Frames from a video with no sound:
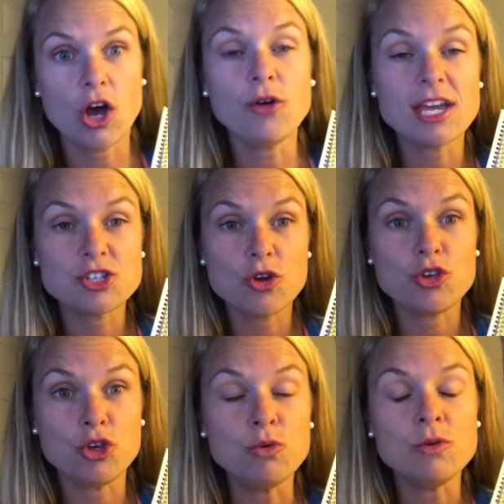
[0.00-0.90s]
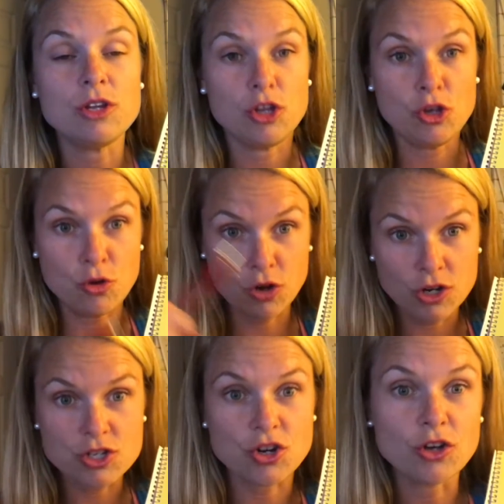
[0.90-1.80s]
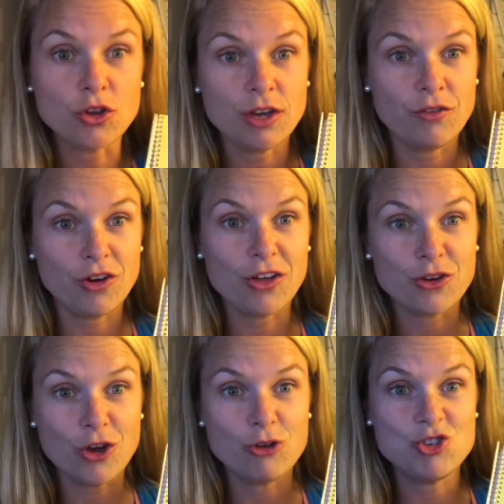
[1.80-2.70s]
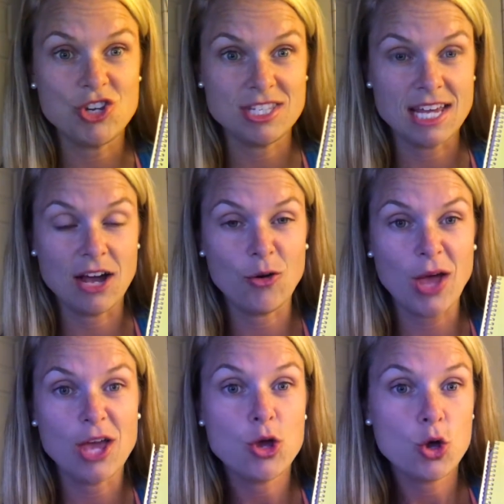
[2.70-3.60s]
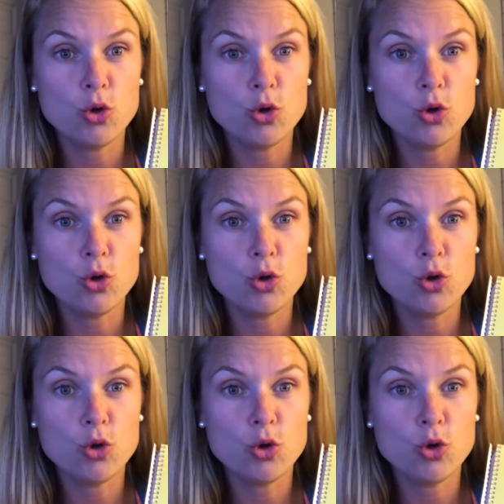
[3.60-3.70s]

Okay, so you, you're going to start looking for other coaches now, okay?